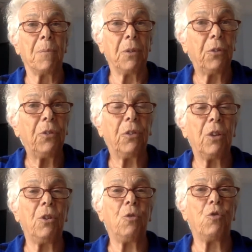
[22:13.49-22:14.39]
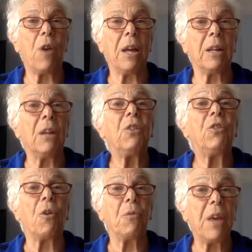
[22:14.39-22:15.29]
This is the new trend. And
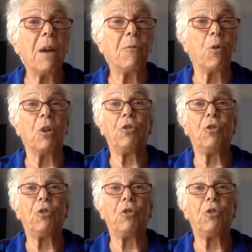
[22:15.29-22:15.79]
so, therefore,